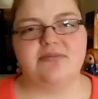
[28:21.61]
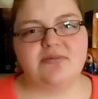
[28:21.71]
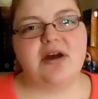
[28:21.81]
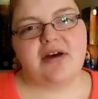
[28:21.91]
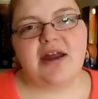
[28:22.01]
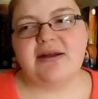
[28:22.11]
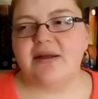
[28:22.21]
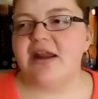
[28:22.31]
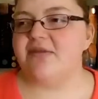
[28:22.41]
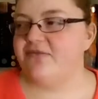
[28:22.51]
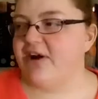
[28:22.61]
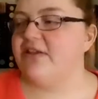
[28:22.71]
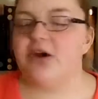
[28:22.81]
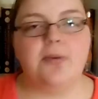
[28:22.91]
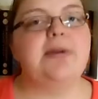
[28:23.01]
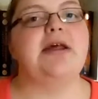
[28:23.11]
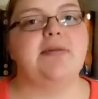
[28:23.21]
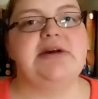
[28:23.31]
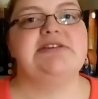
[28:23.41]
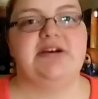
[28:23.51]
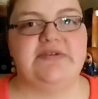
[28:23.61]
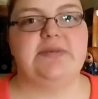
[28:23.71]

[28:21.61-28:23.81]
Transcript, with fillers: I'm kind of glad I'm finally opening myself